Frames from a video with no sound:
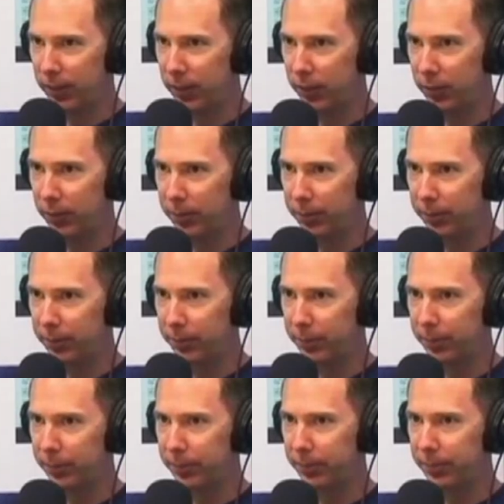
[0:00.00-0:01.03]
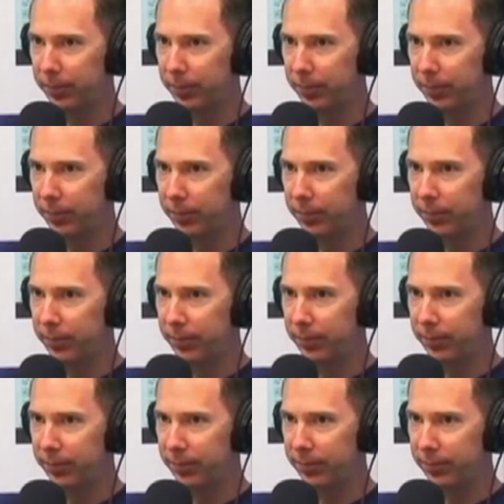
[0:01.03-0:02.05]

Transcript: (not speaking)